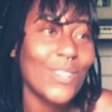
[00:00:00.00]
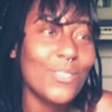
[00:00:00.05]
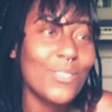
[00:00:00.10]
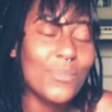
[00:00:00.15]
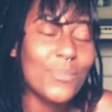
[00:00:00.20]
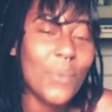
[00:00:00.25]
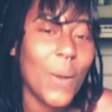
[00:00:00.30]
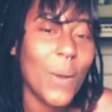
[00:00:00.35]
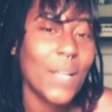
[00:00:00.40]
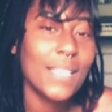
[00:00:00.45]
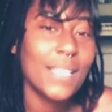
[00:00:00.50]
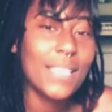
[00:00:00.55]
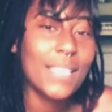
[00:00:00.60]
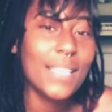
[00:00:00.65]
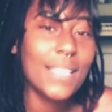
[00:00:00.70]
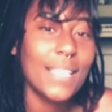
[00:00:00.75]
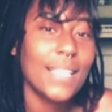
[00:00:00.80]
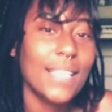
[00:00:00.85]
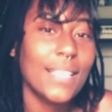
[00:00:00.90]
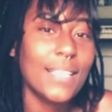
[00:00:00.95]
of
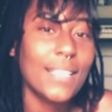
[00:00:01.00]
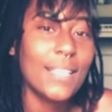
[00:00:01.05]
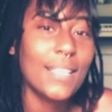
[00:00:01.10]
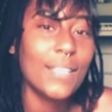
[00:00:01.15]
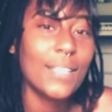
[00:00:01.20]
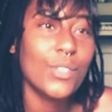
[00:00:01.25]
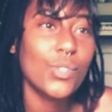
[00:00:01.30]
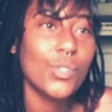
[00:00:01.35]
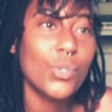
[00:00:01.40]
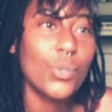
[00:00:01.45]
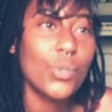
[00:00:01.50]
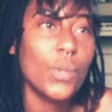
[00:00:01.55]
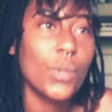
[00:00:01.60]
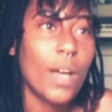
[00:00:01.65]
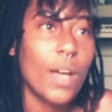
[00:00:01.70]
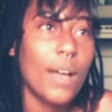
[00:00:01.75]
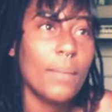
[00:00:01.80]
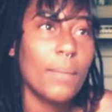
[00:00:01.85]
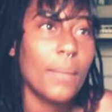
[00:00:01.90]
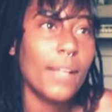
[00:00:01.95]
wanting to
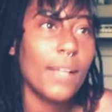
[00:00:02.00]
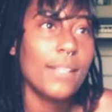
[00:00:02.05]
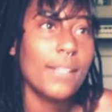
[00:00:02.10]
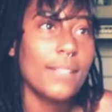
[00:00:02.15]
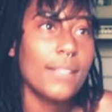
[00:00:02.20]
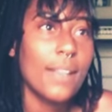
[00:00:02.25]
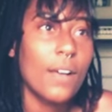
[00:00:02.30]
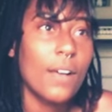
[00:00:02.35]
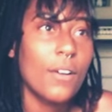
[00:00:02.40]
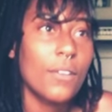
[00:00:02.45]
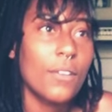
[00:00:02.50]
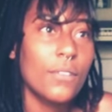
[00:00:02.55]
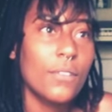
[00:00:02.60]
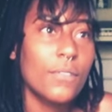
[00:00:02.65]
cut myself?